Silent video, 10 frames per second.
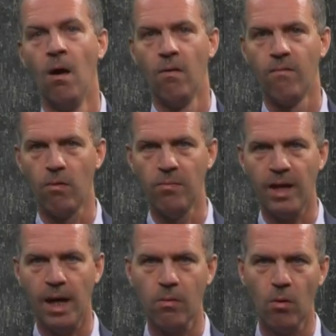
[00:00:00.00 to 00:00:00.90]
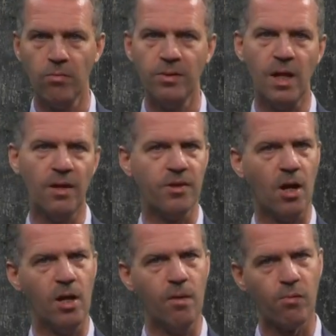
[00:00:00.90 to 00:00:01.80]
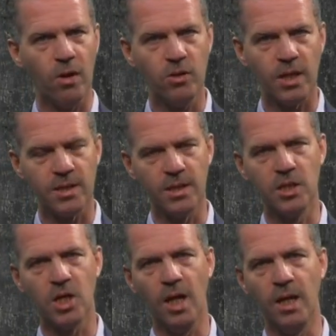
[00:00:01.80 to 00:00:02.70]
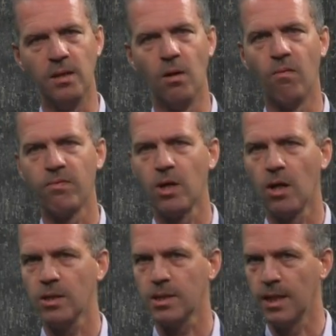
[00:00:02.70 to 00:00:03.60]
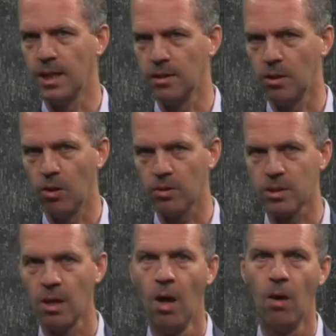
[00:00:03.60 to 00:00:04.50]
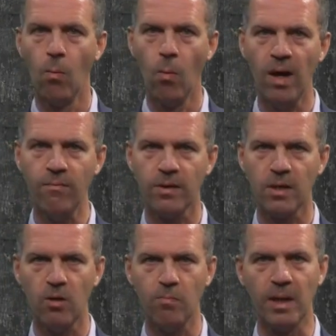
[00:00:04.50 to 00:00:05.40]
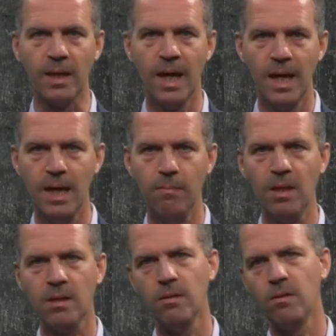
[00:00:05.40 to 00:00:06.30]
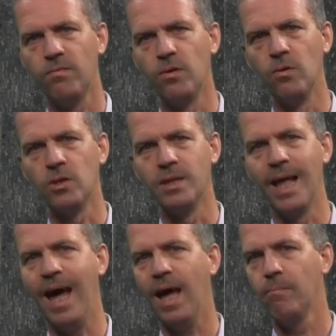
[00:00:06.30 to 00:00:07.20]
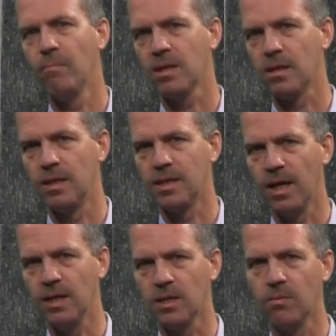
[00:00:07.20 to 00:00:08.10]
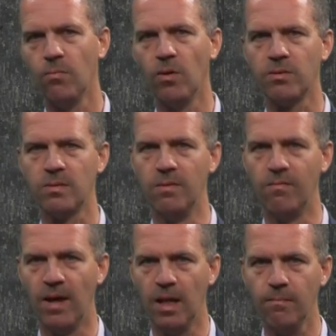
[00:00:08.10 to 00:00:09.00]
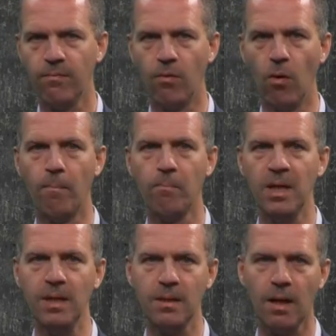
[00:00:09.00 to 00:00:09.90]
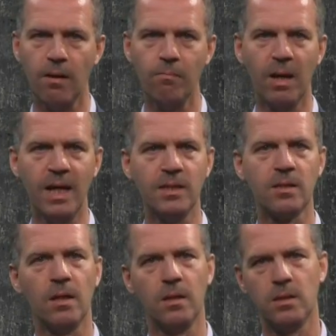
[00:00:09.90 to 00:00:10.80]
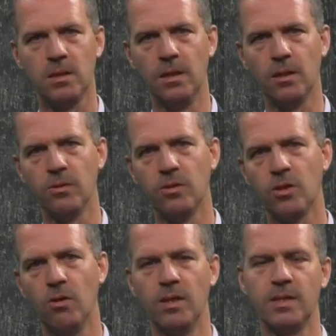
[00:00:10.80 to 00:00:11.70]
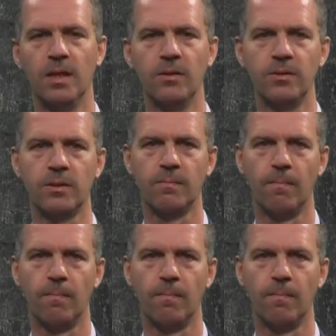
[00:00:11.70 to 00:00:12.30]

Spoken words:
From there on, the entire processing chain of casting ingots, wafer doping, emitter diffusion and metallization was developed for P-type based silicon solar cells.